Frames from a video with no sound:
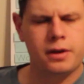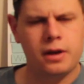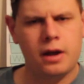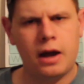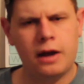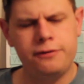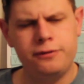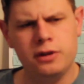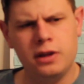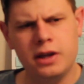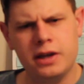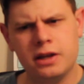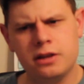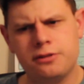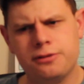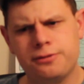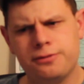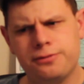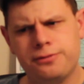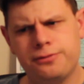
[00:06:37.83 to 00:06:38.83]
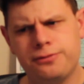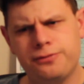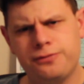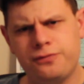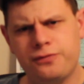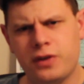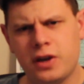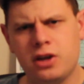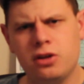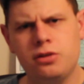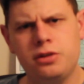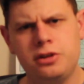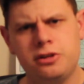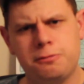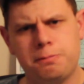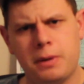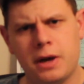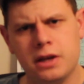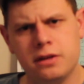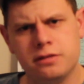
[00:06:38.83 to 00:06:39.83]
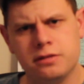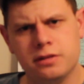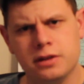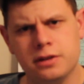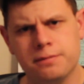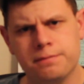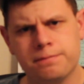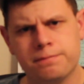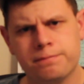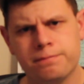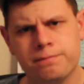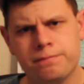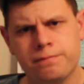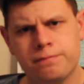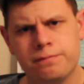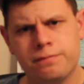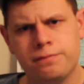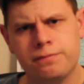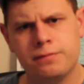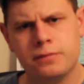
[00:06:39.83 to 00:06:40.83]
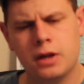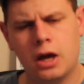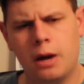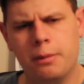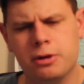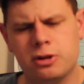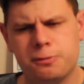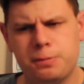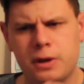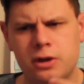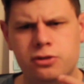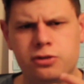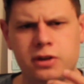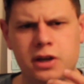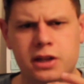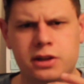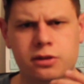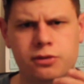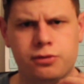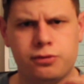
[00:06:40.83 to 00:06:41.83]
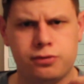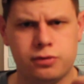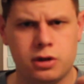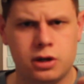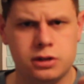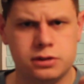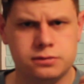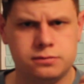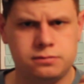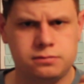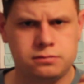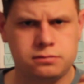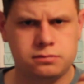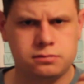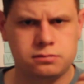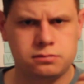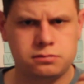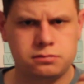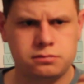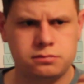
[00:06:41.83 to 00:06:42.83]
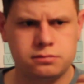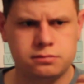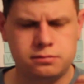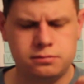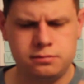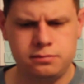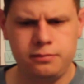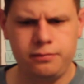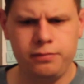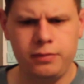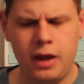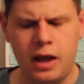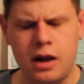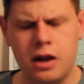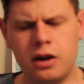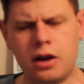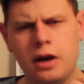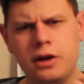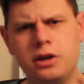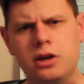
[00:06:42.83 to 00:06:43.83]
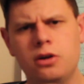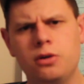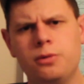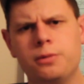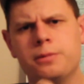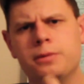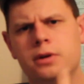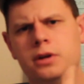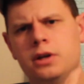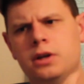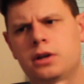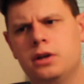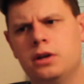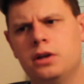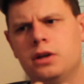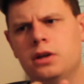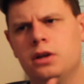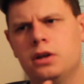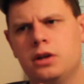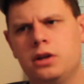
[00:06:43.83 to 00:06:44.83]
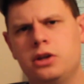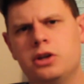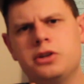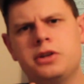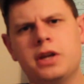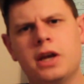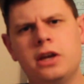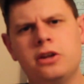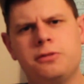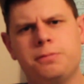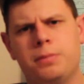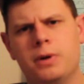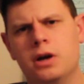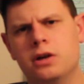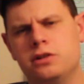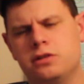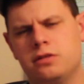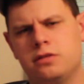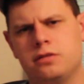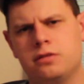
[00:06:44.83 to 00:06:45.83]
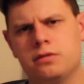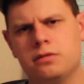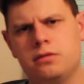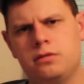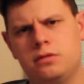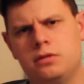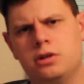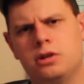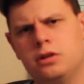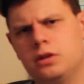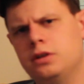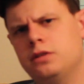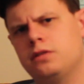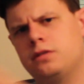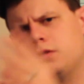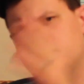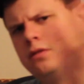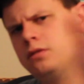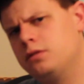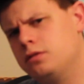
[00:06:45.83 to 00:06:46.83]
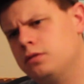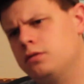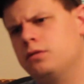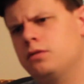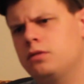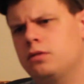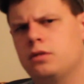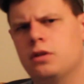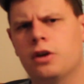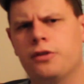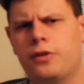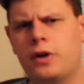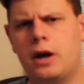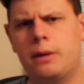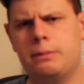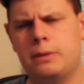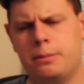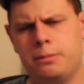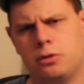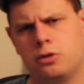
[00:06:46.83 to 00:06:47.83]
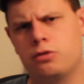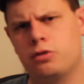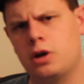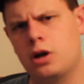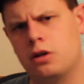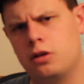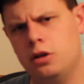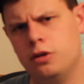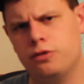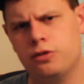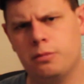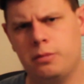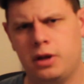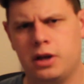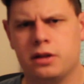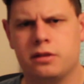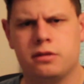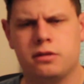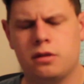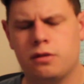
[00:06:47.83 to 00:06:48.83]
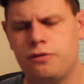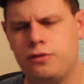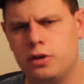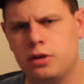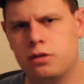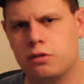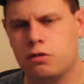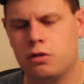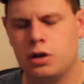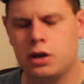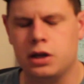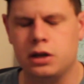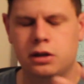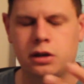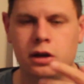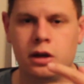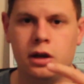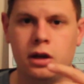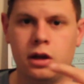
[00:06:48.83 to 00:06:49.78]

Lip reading: I feel like it's fairly spicy, especially at the front. And I know your taste buds, at least if I remember correctly from like the 5th grade,